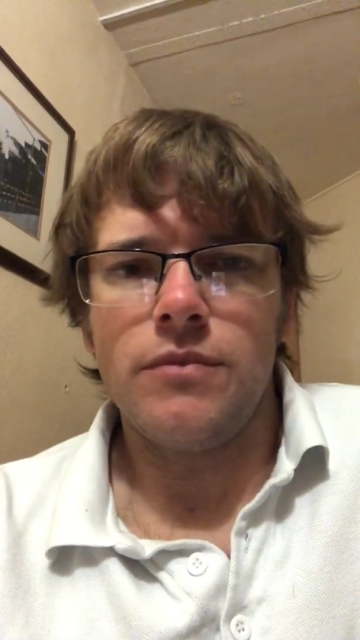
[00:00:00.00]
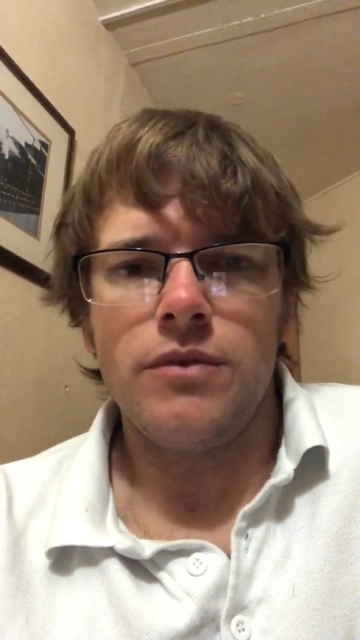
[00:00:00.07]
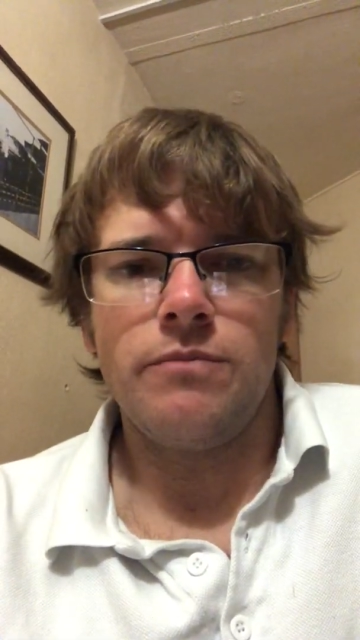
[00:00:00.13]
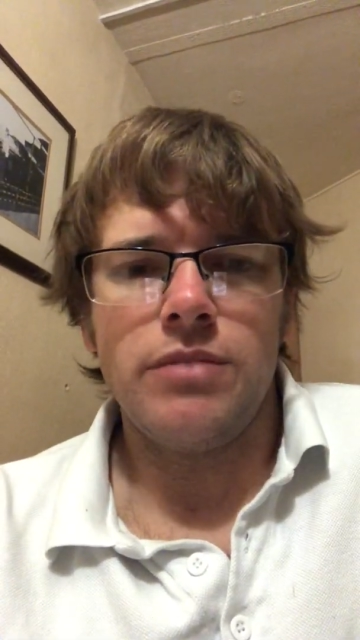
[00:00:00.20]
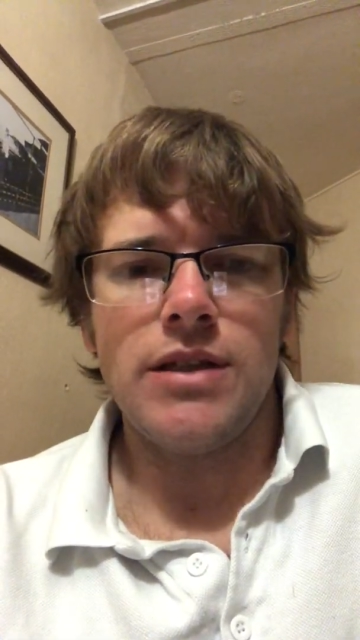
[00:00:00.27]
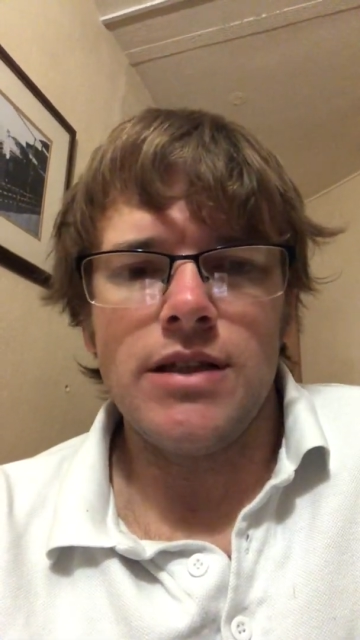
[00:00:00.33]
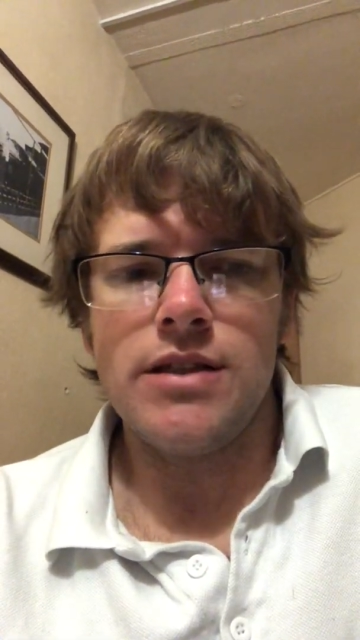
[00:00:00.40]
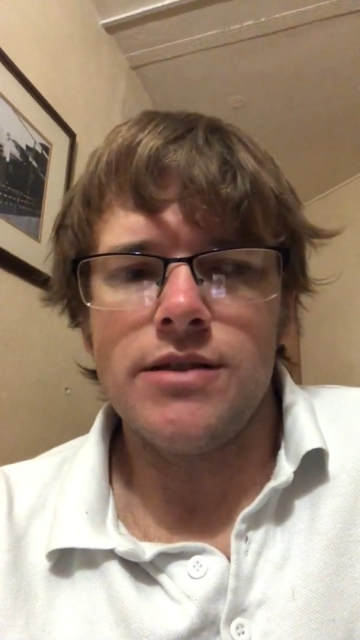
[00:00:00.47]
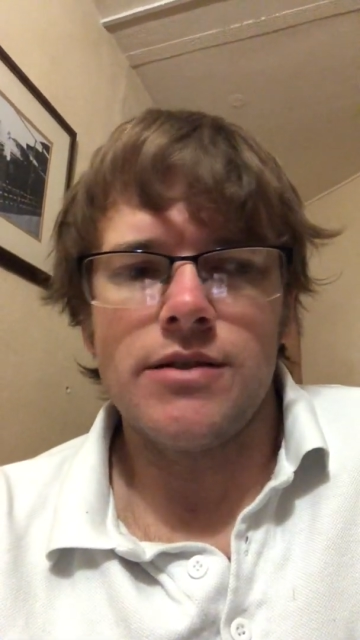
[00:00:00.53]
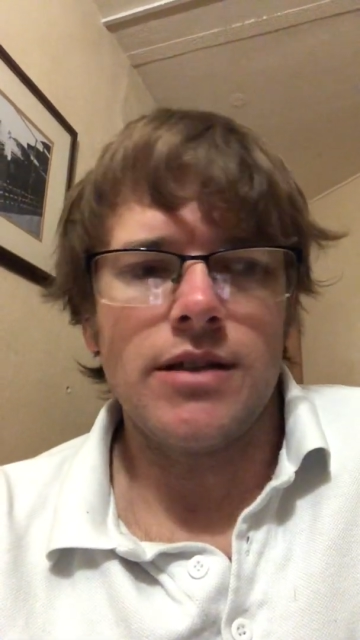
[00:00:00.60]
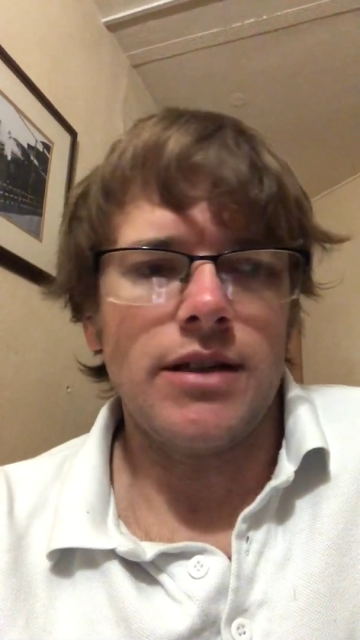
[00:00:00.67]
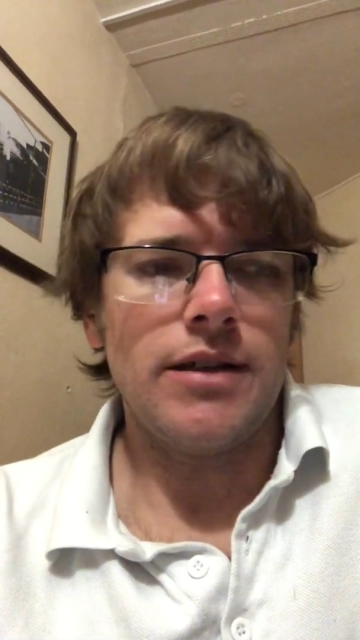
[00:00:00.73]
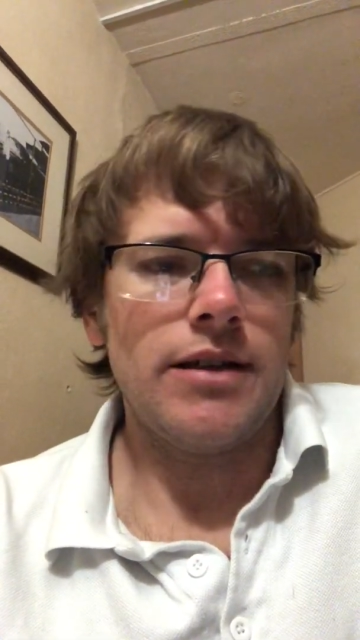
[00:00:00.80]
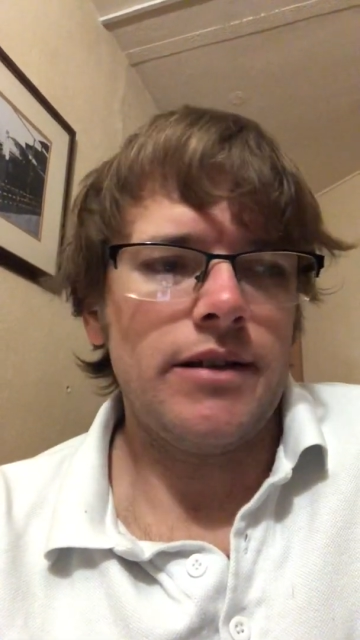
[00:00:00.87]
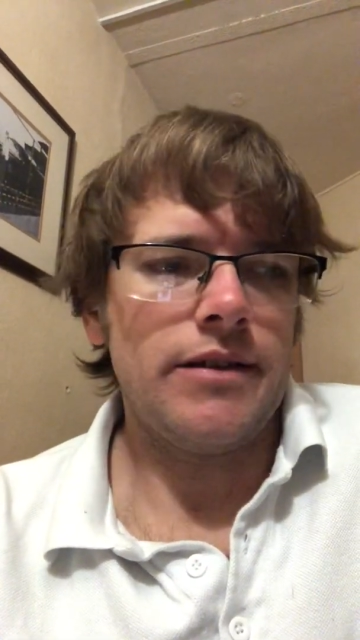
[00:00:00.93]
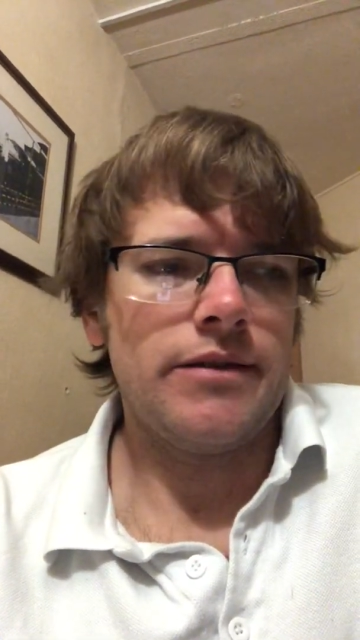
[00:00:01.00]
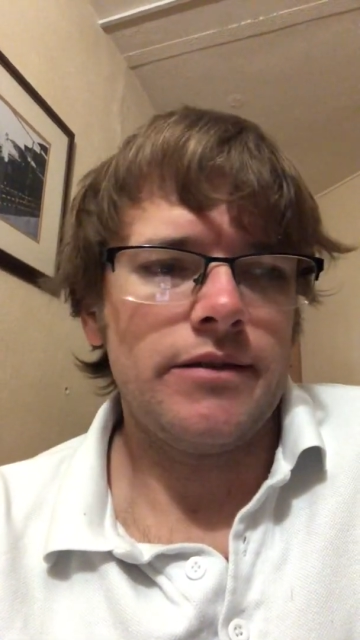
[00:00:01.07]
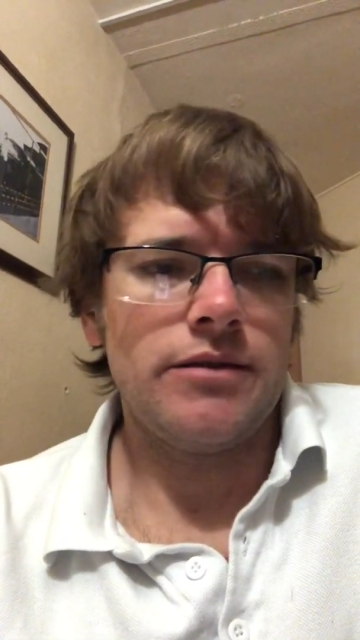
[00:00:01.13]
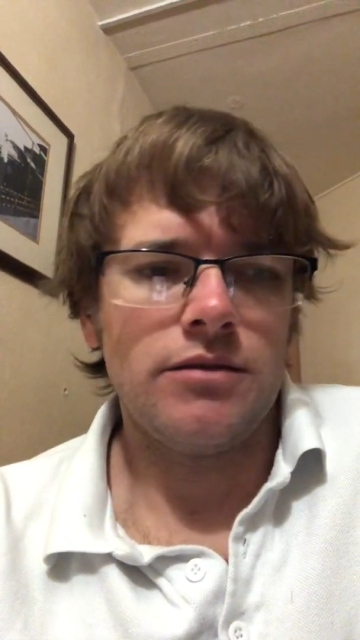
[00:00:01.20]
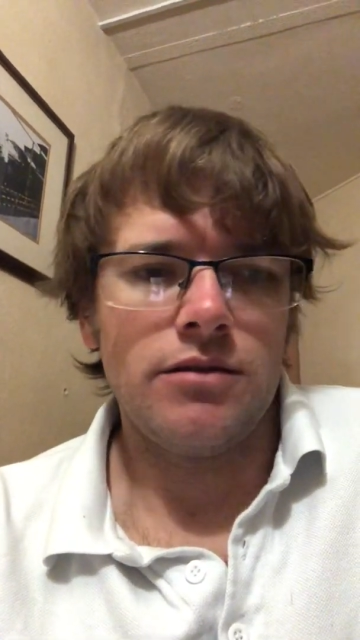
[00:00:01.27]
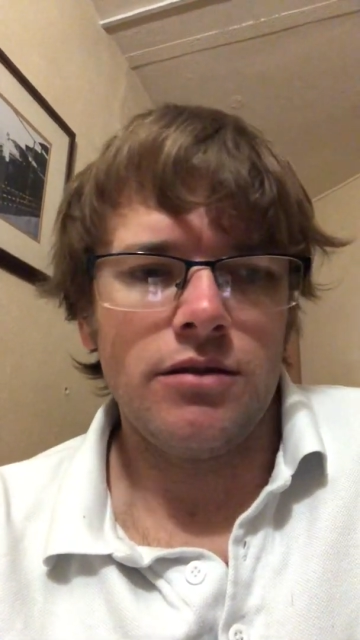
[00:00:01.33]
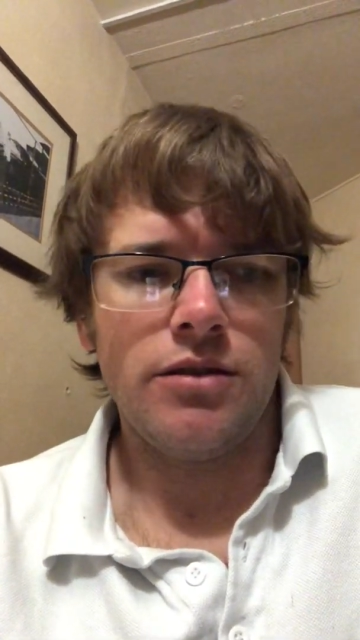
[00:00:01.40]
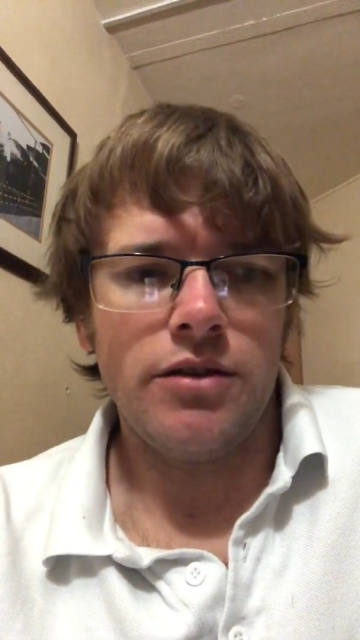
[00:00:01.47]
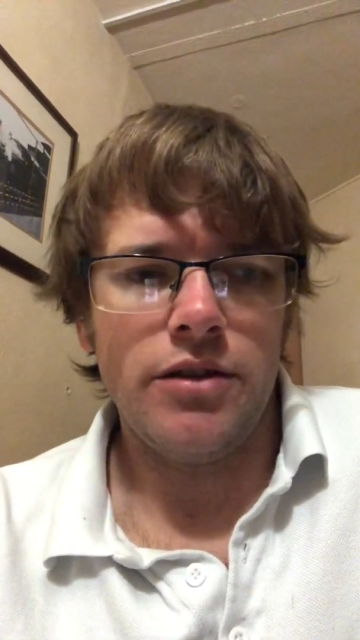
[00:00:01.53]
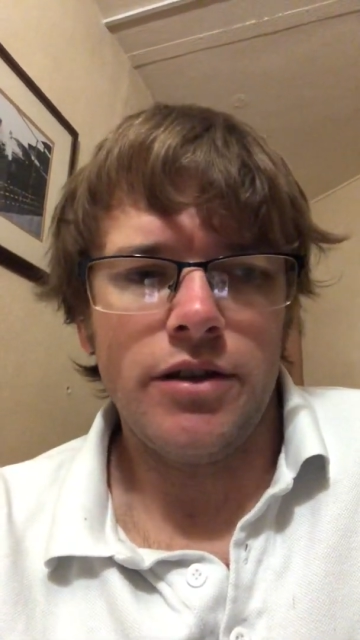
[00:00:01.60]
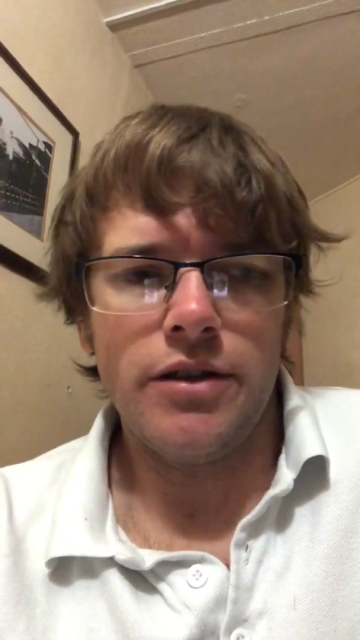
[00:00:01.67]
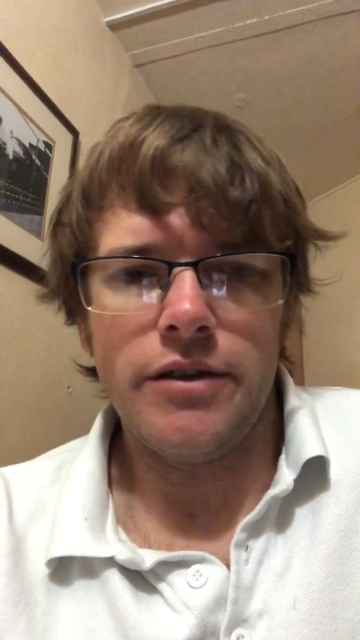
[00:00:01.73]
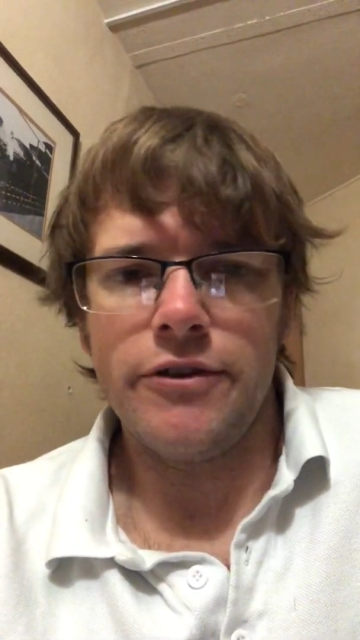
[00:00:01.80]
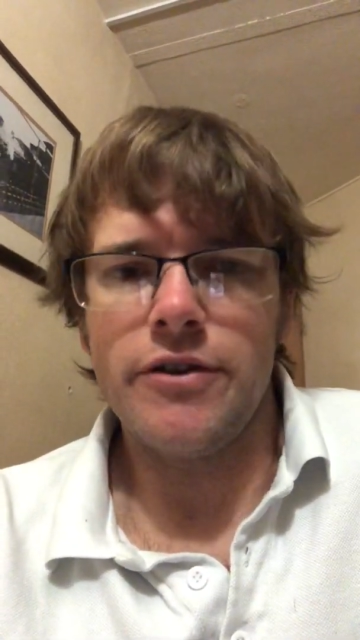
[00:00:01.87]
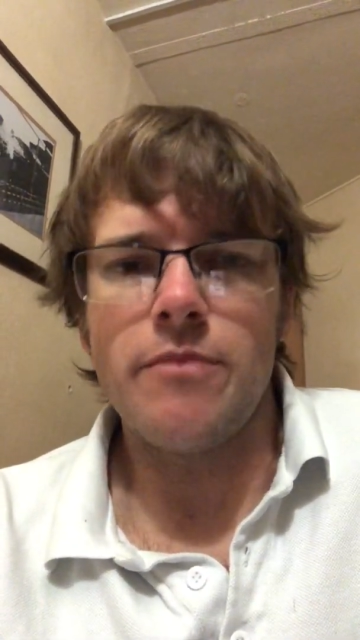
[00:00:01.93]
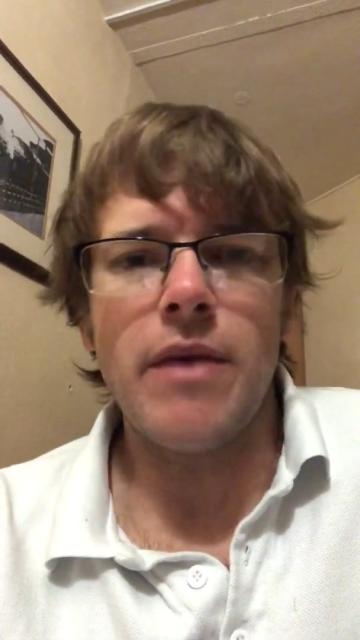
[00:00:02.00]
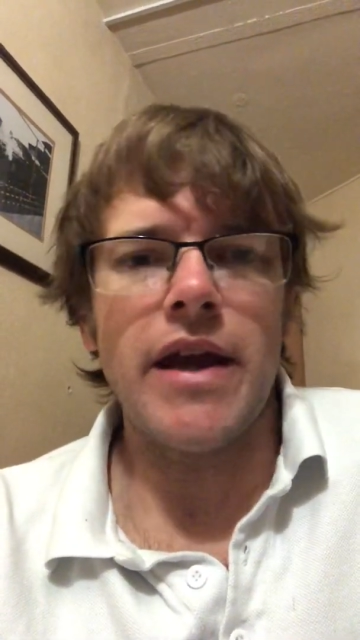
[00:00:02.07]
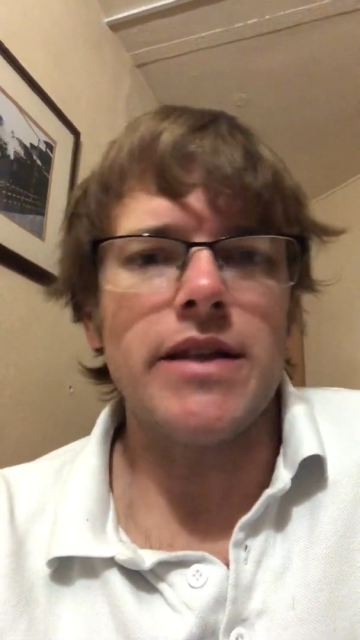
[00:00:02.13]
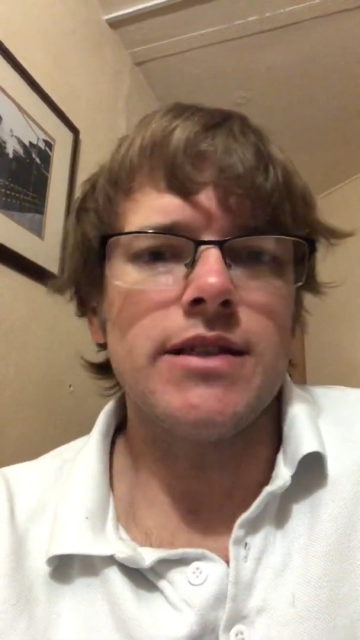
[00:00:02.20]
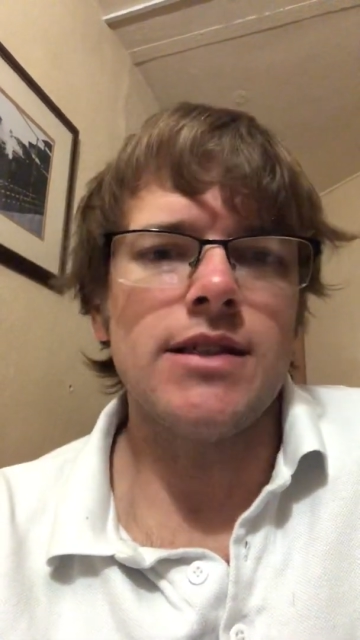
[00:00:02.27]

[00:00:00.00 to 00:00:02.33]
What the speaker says: please, remain